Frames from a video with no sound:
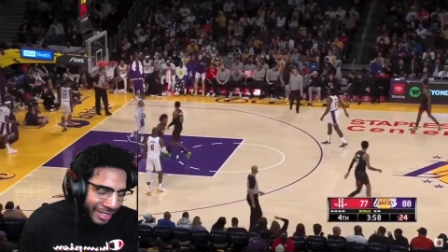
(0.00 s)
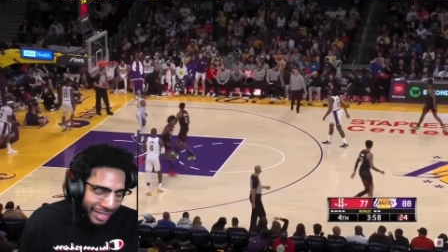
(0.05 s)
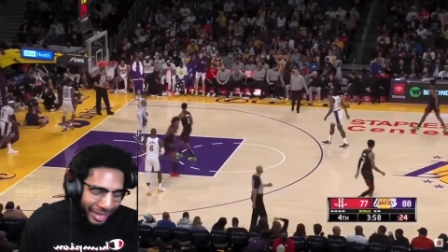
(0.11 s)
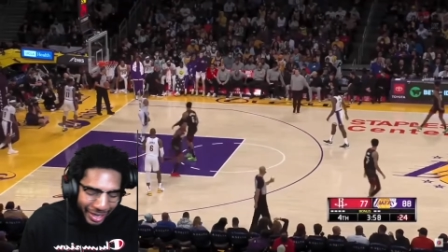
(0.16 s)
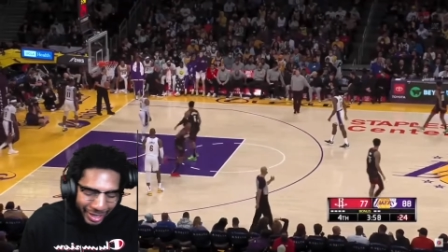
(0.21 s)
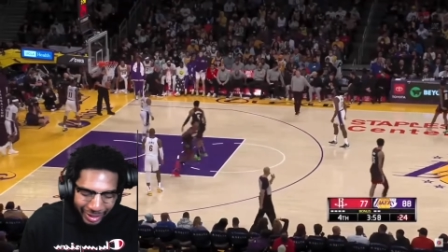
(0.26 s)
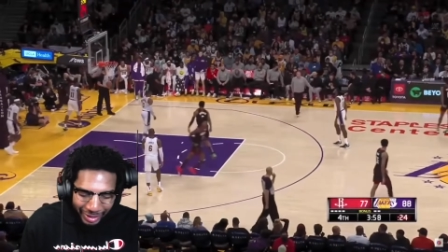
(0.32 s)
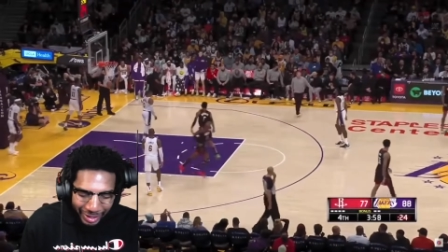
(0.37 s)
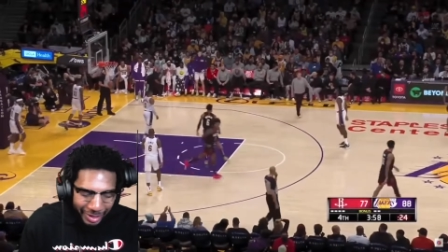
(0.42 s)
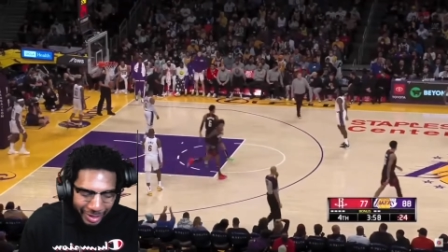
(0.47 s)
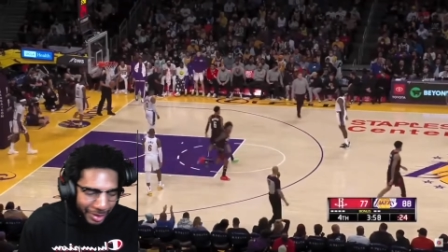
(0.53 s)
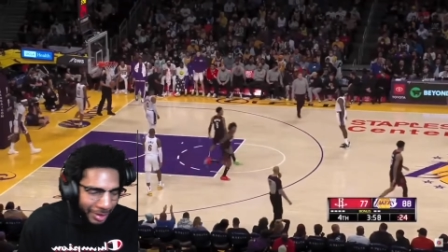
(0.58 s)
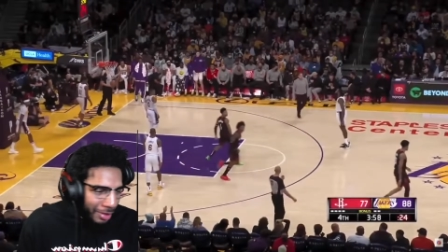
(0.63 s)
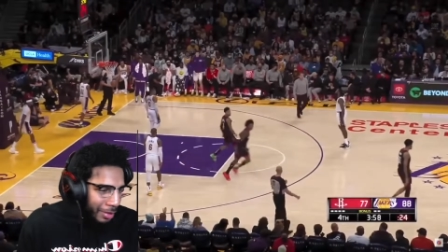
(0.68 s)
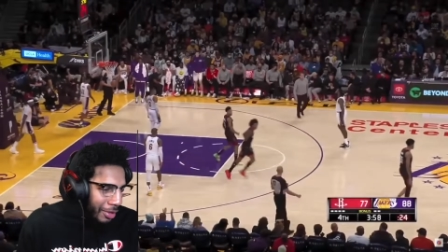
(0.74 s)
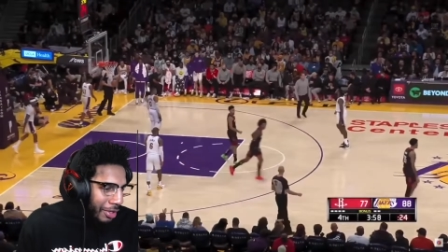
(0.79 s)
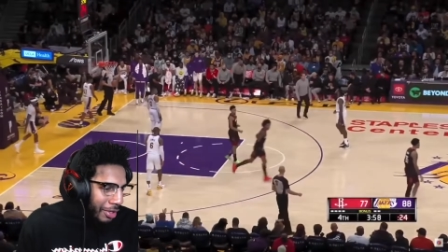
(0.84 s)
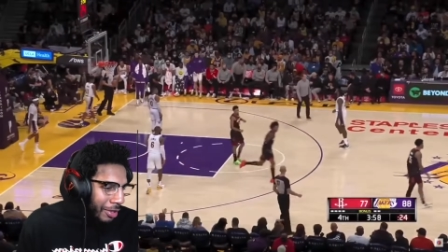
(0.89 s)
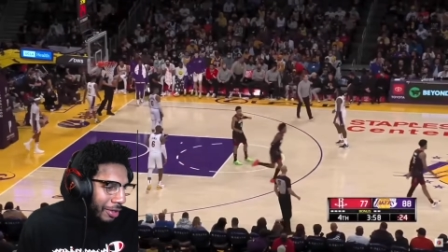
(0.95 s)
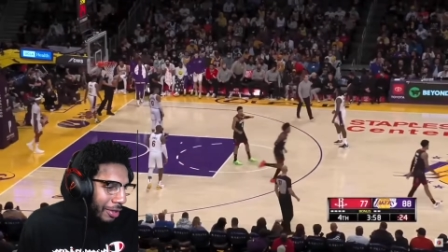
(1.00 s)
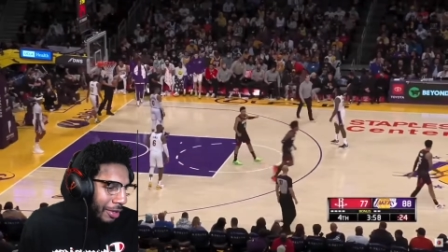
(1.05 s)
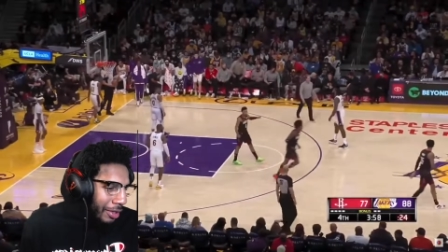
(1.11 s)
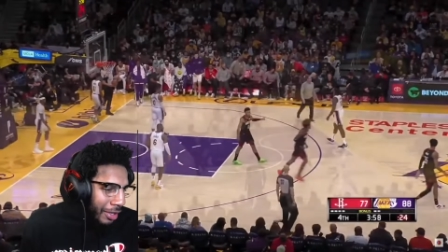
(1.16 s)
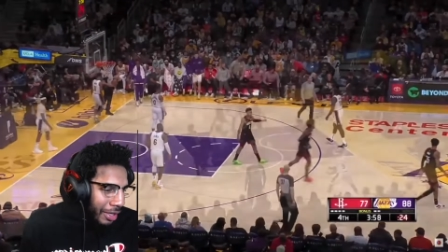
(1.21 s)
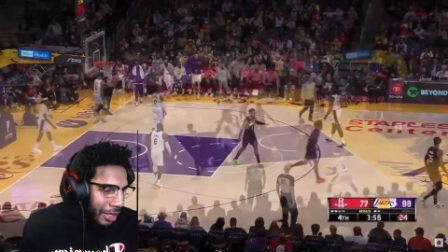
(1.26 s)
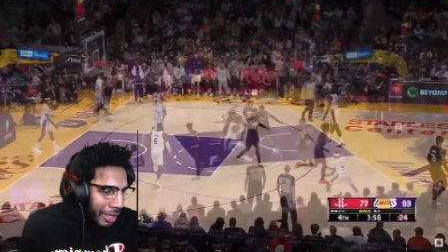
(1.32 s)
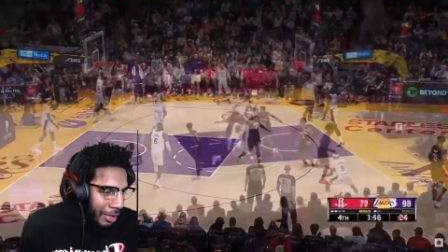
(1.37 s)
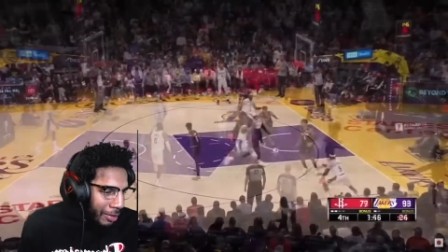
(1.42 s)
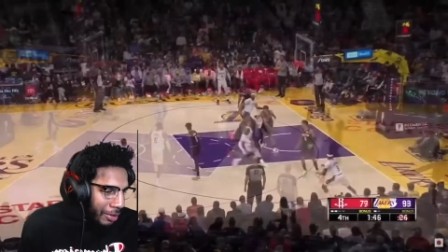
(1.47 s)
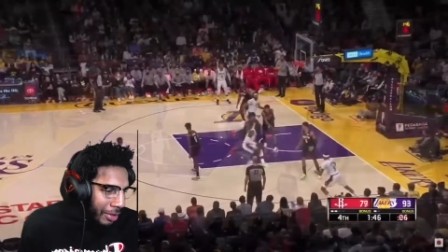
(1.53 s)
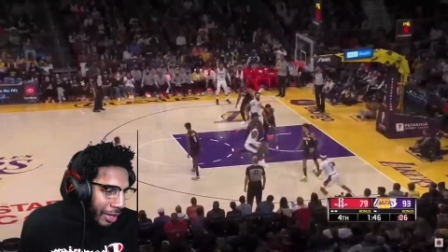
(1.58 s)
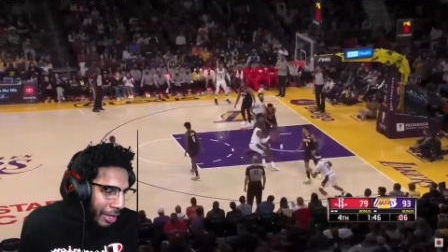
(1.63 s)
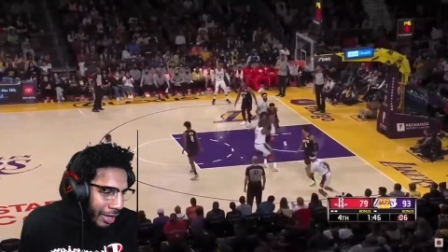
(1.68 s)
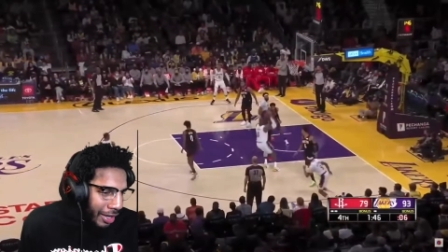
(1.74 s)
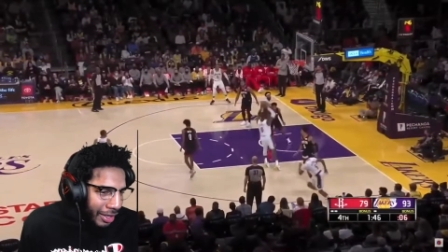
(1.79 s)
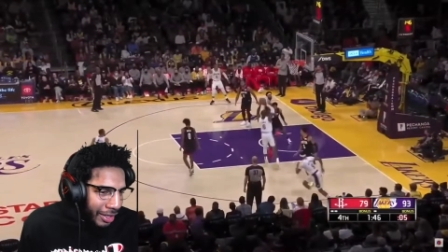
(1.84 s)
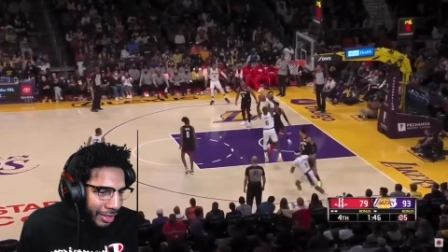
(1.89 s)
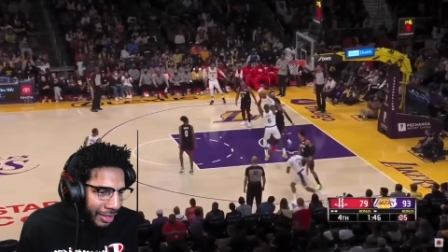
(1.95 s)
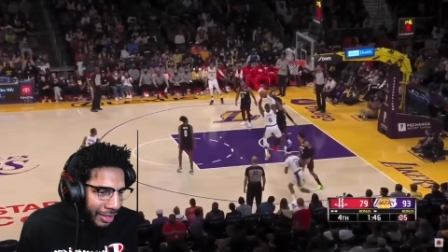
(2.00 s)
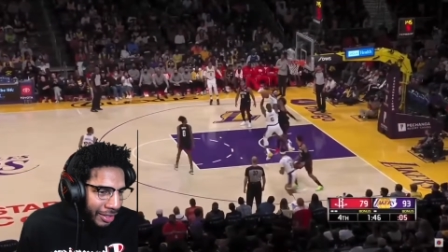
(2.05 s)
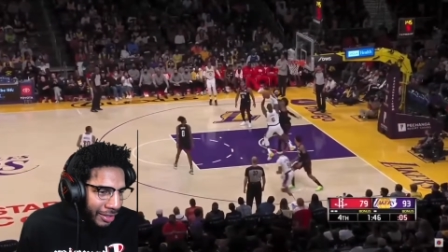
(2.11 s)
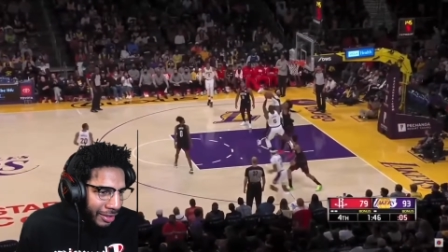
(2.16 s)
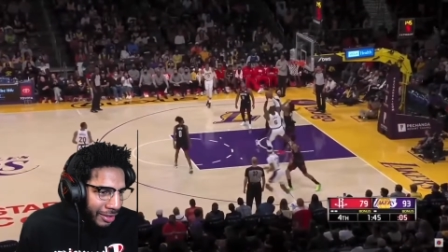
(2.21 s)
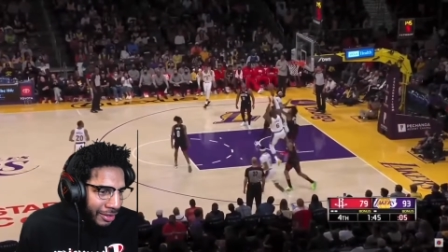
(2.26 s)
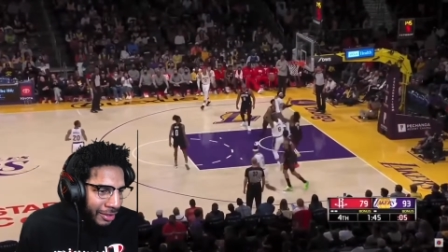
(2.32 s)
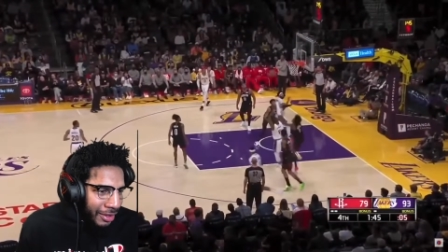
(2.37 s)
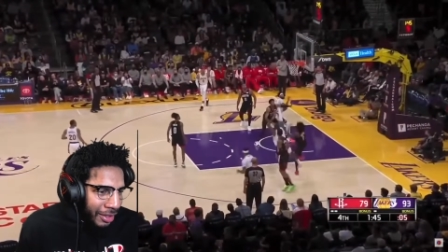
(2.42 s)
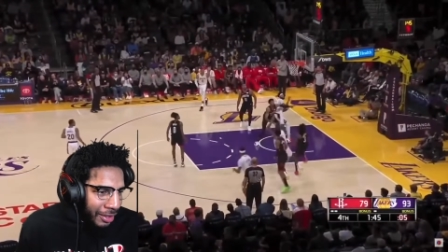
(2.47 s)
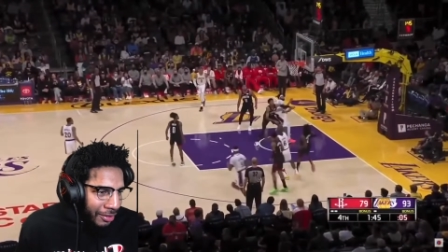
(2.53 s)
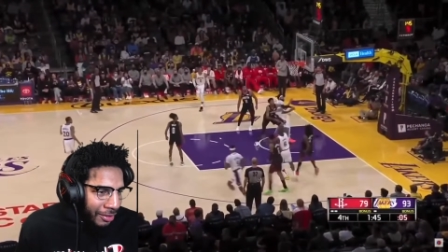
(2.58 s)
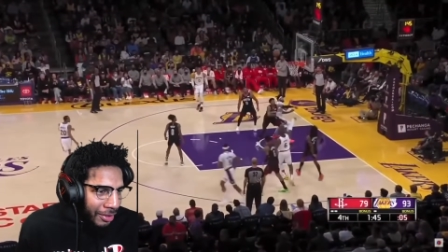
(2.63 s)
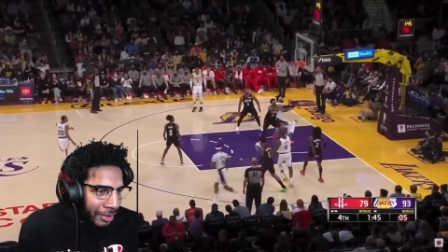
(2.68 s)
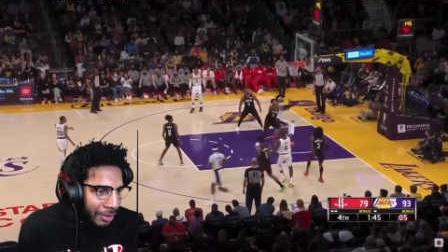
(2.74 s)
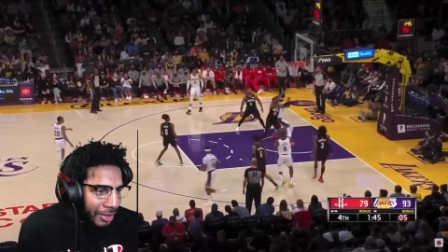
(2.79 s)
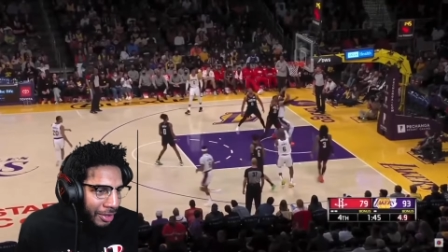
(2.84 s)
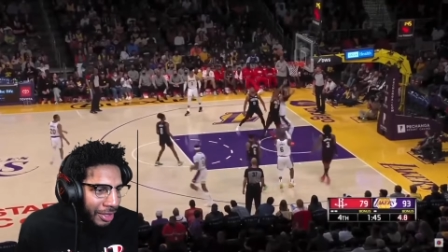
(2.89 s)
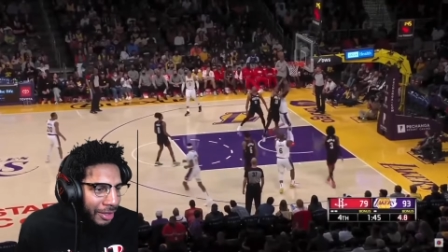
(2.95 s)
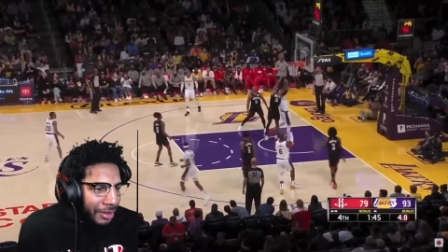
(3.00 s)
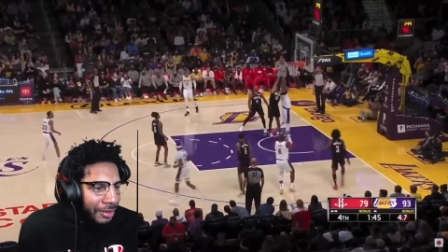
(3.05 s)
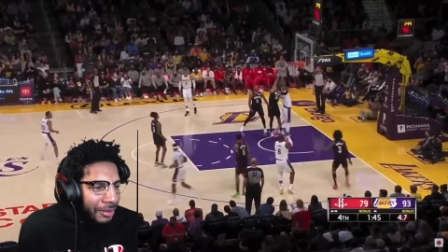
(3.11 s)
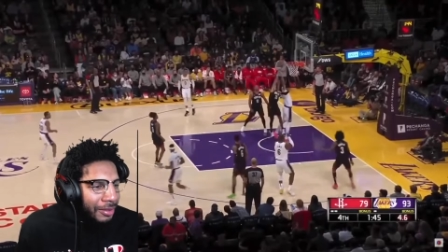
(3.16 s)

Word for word: kind of late to be doing all that, but I, I, I fuck with it.